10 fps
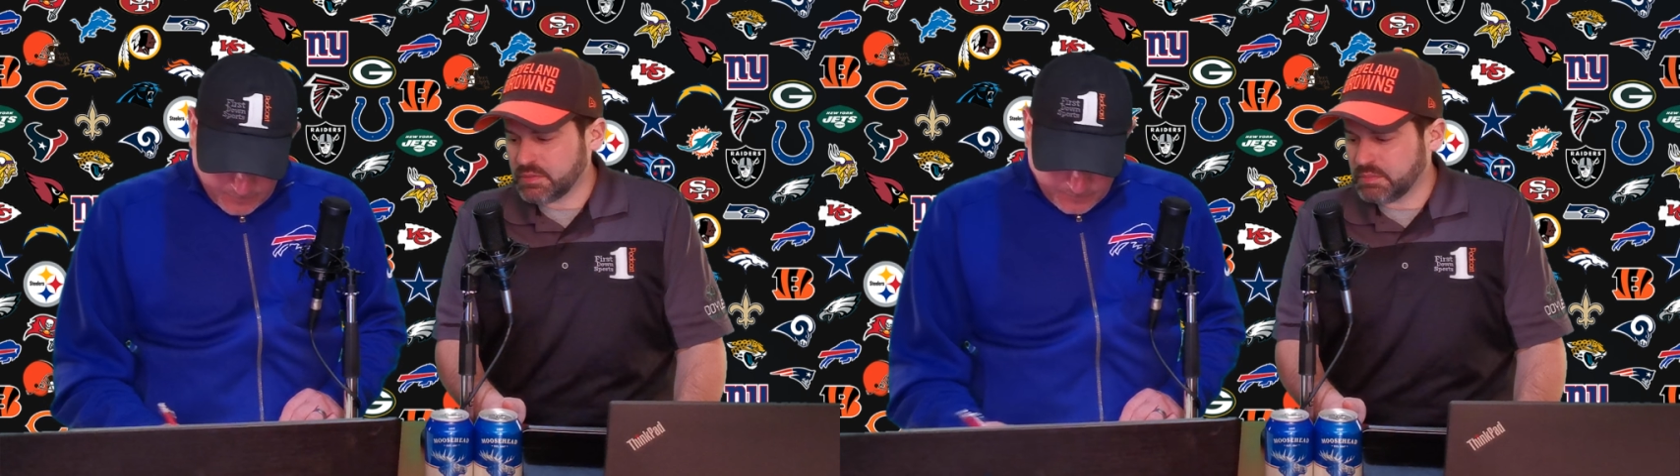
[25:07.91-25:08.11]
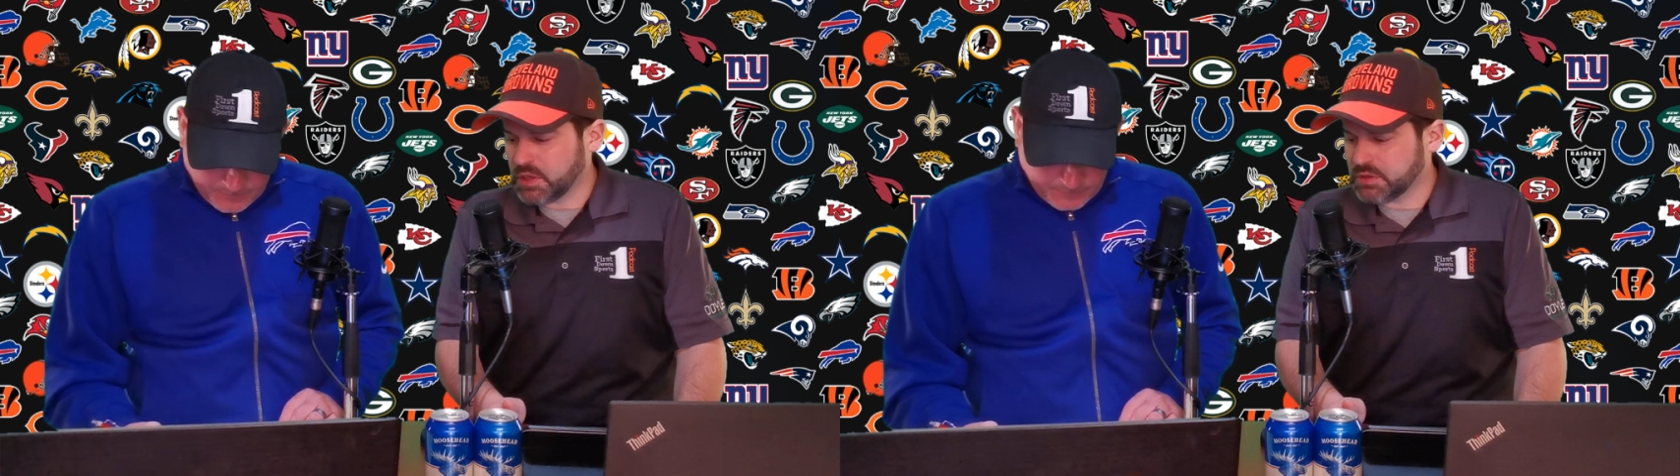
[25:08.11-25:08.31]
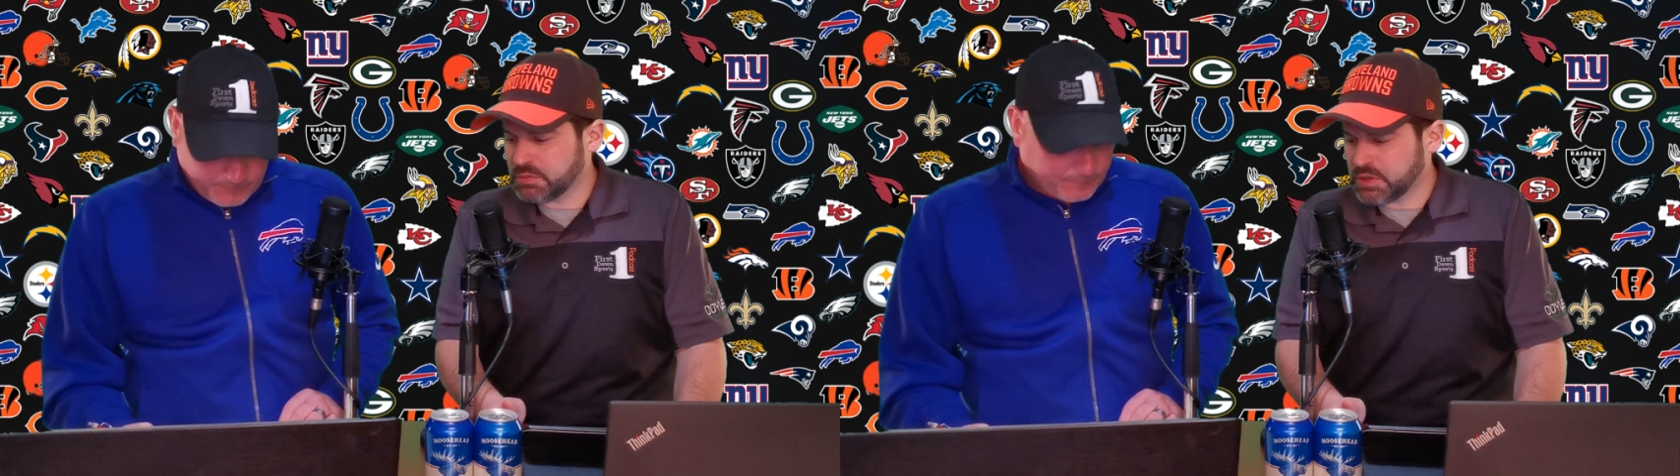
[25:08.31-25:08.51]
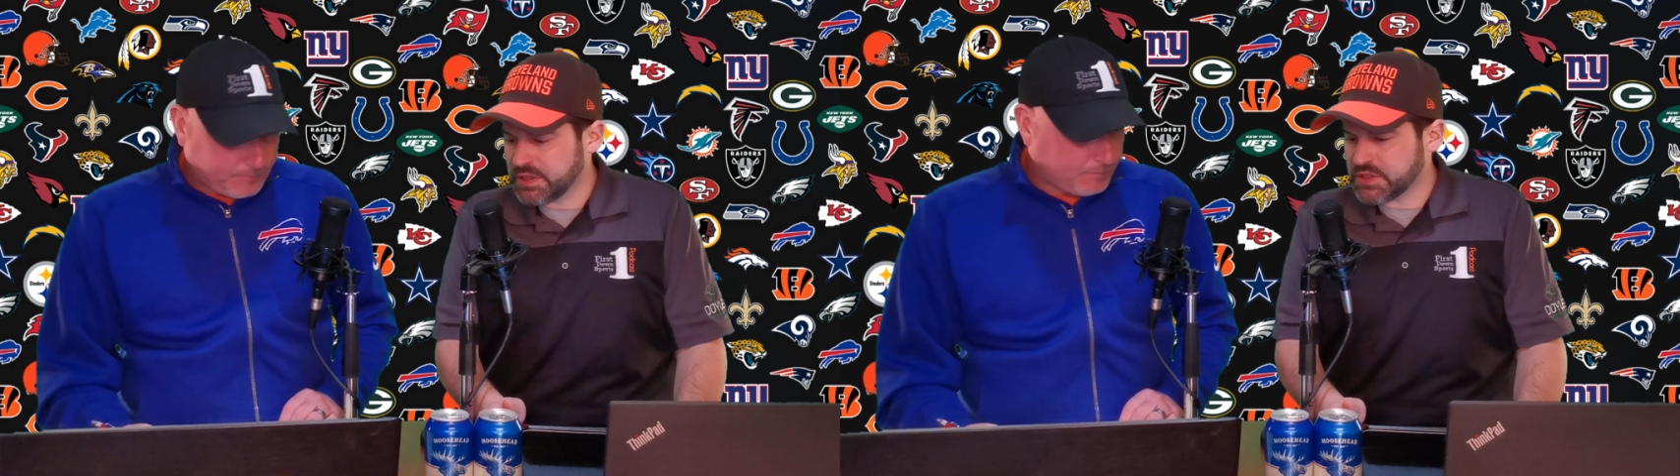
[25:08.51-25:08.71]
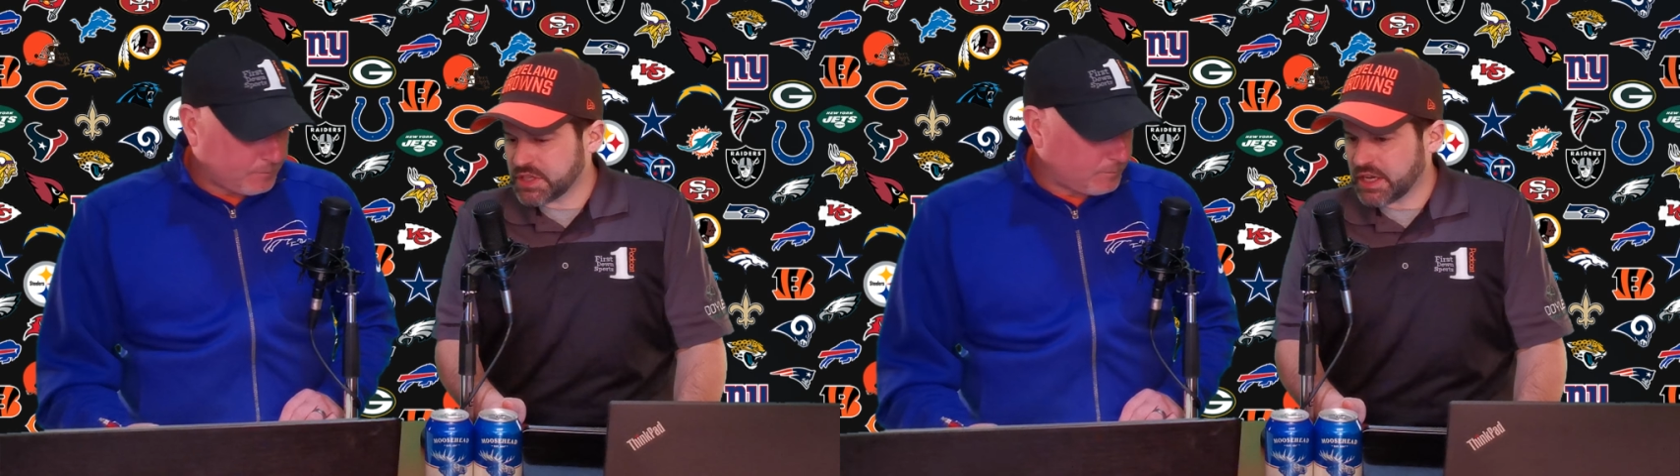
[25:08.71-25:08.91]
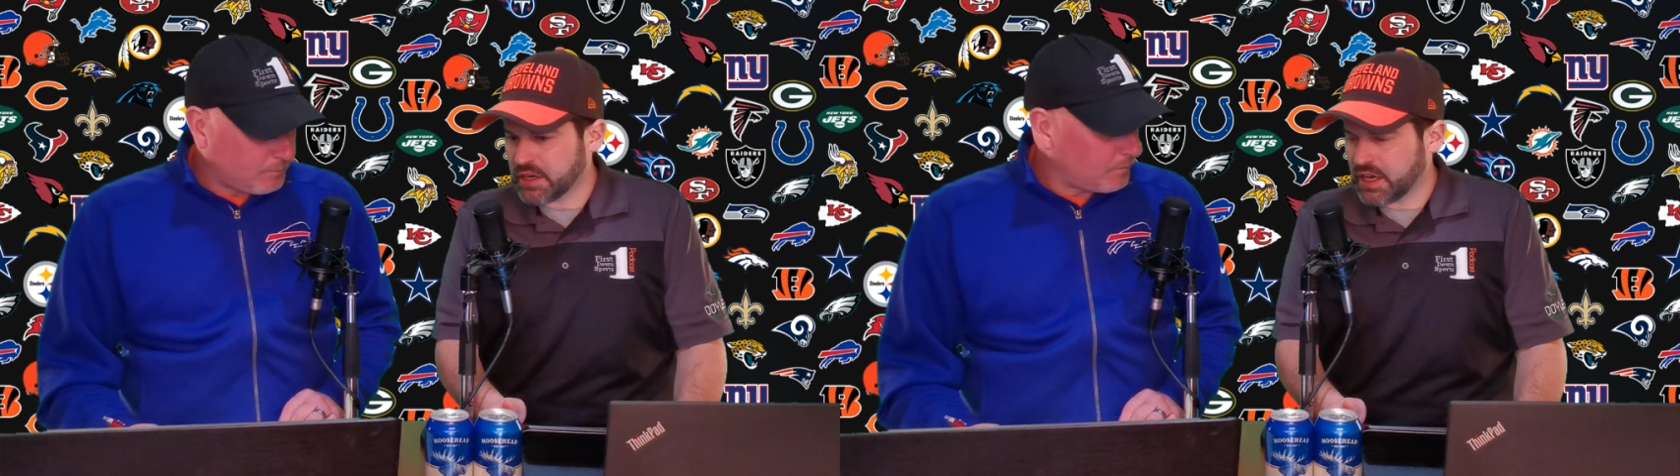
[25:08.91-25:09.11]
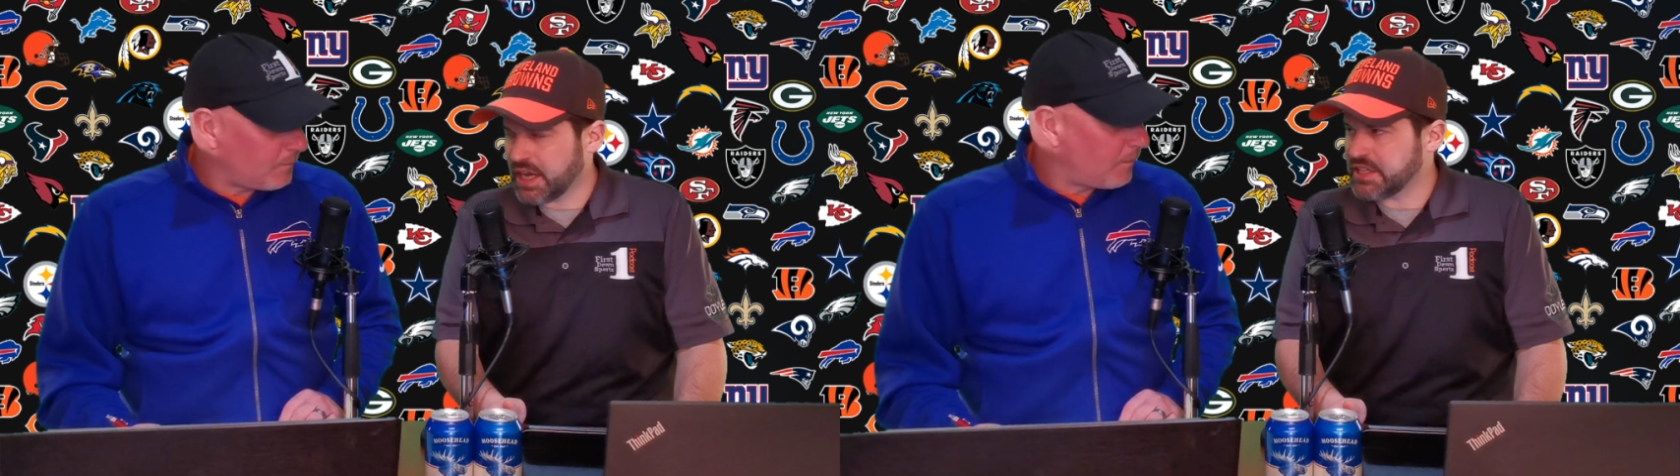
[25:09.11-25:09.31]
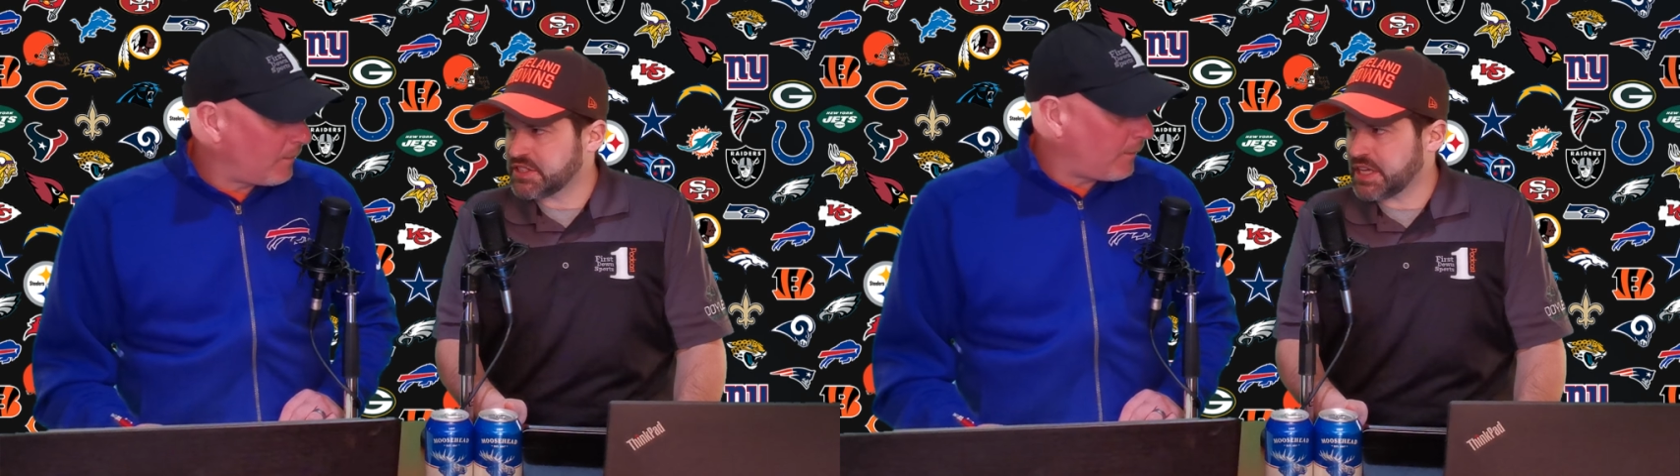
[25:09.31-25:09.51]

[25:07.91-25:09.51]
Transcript: multiple insider guys,